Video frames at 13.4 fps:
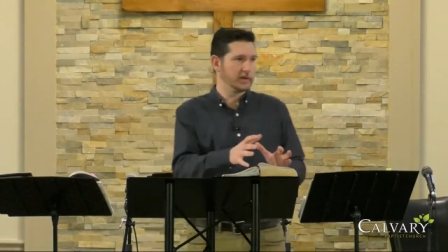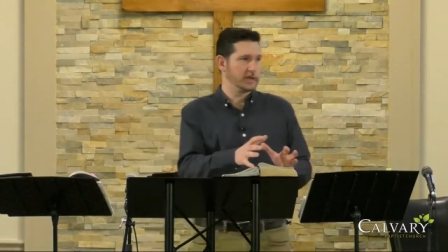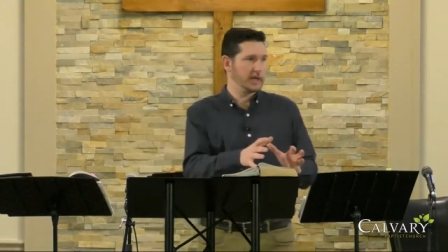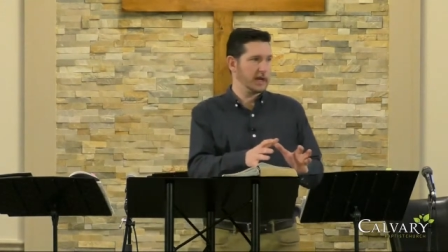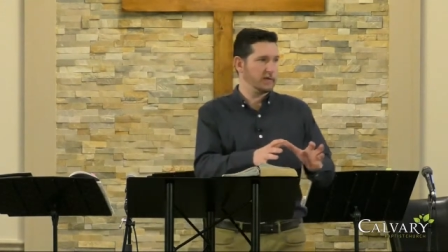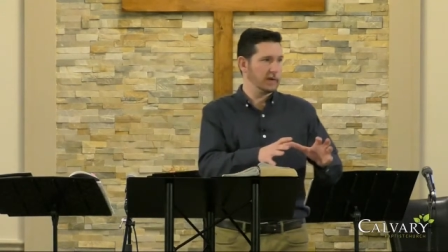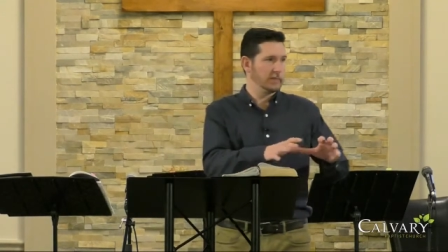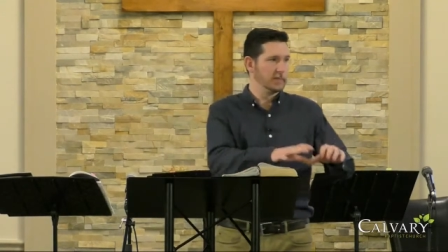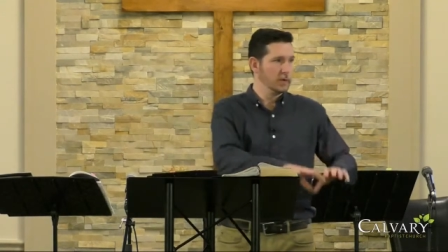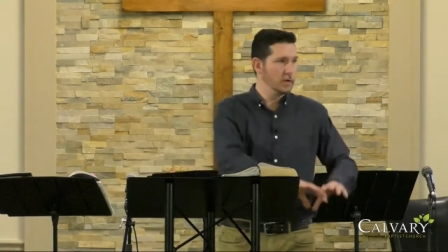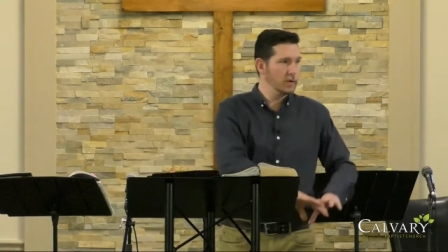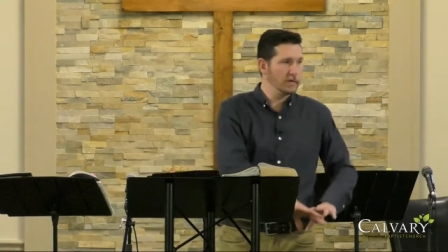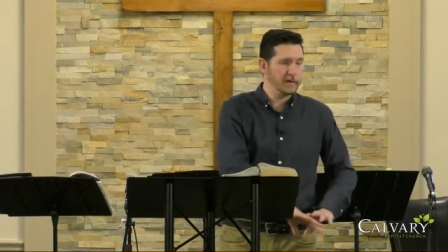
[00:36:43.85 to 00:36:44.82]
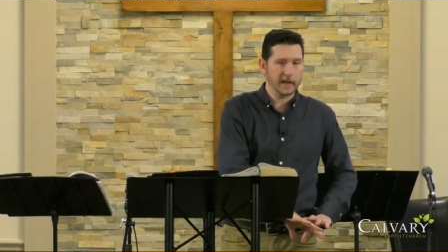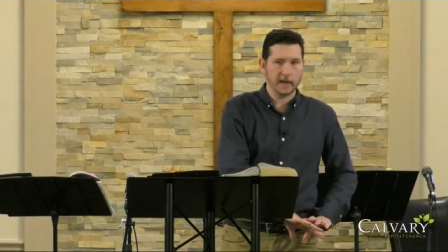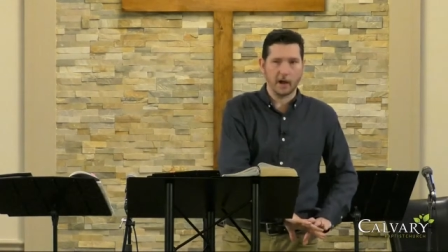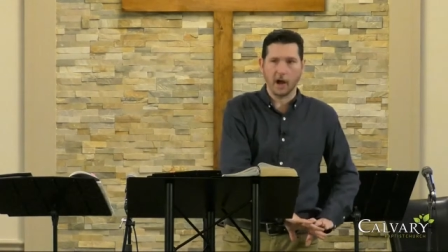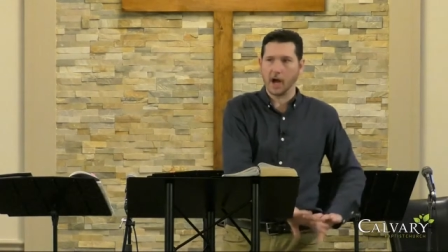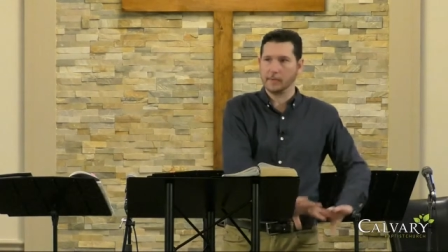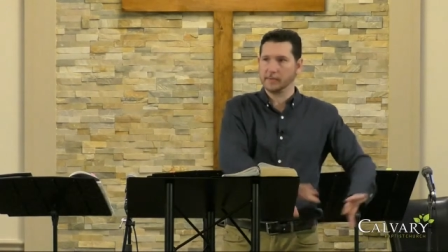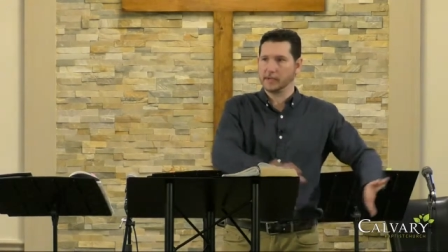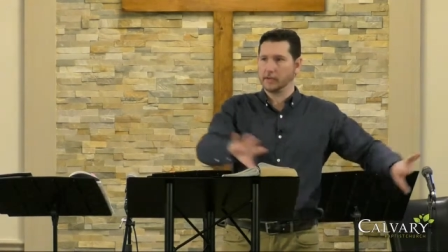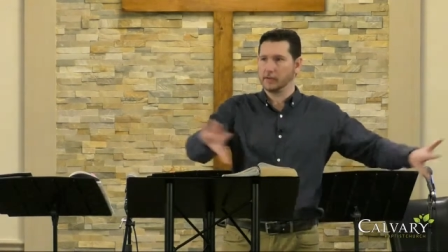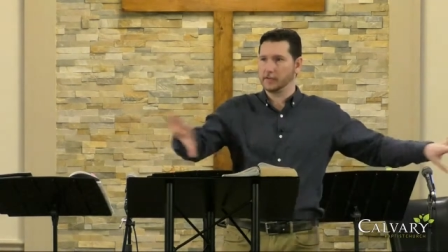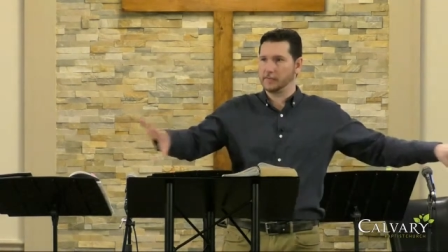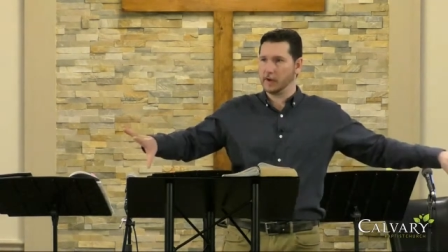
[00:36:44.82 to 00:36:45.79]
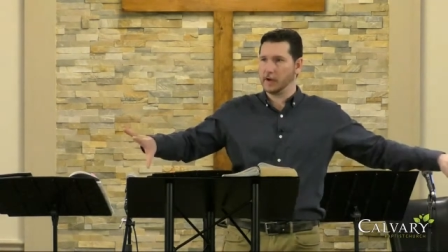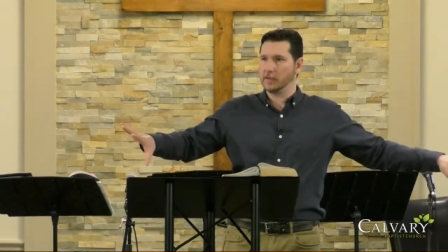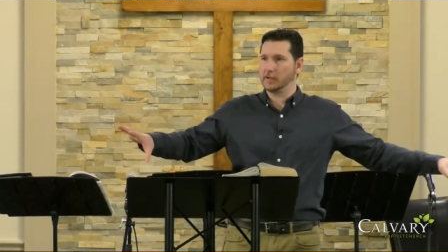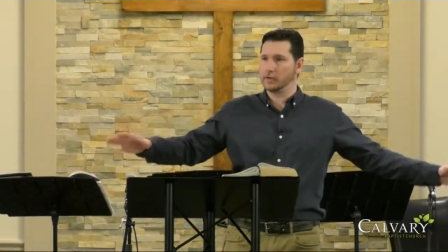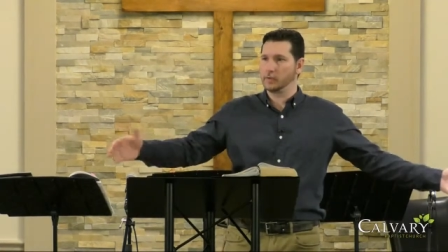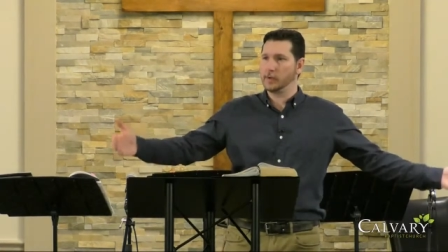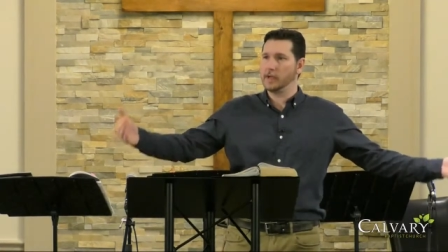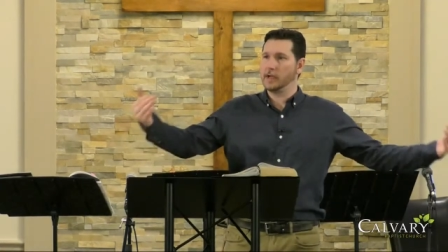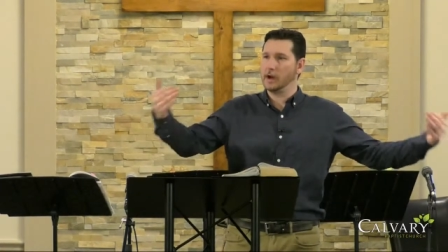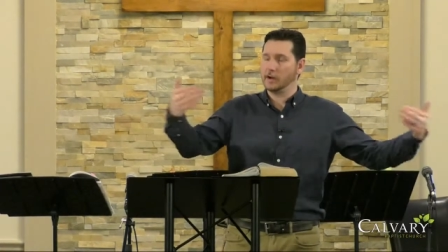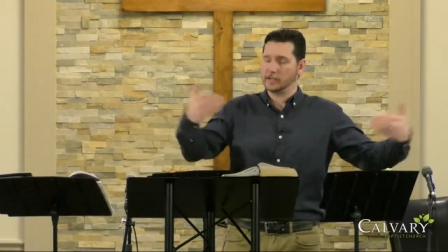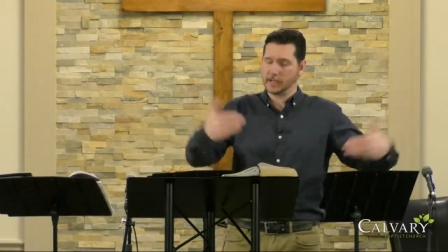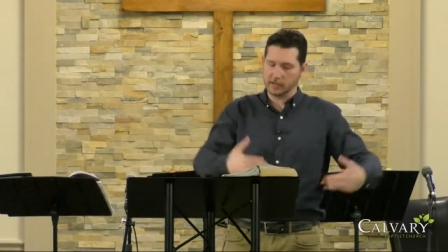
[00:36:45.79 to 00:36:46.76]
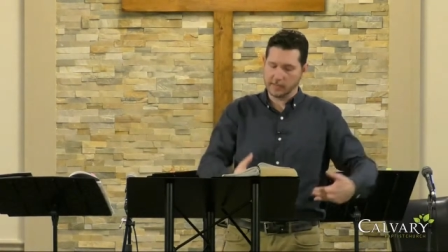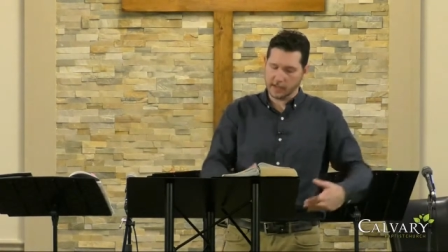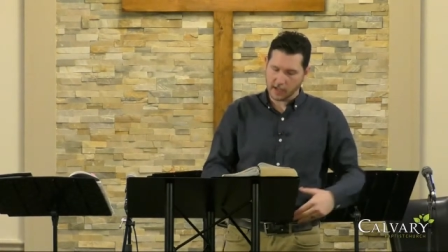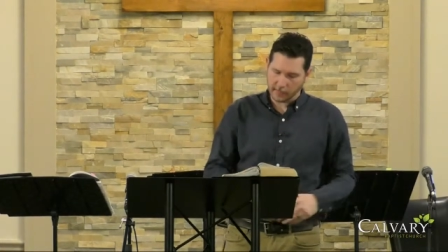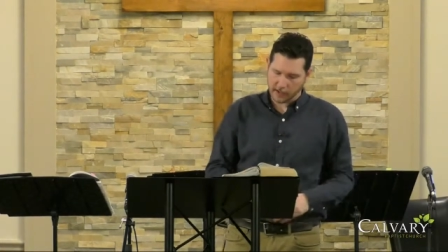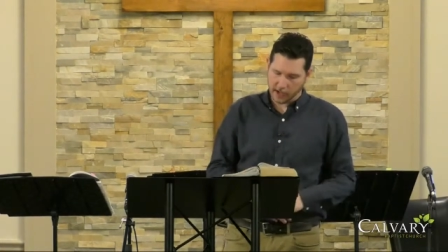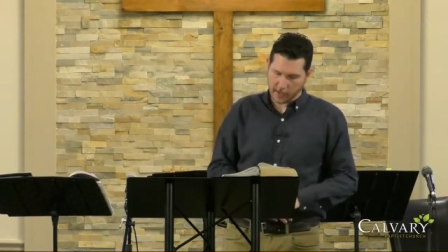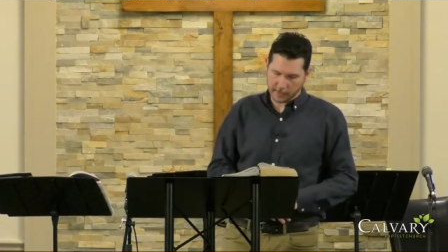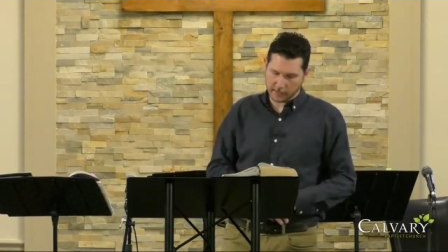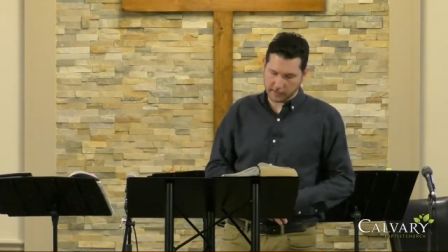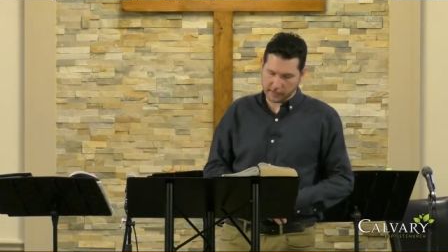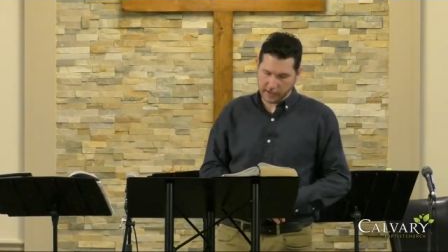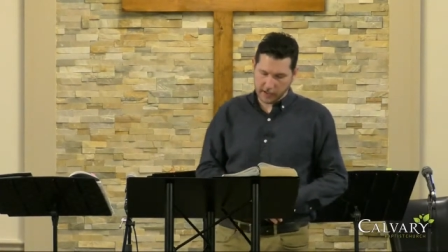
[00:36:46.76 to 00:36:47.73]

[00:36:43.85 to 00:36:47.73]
Instead of removing obstacles for others, we ourselves become the obstacles.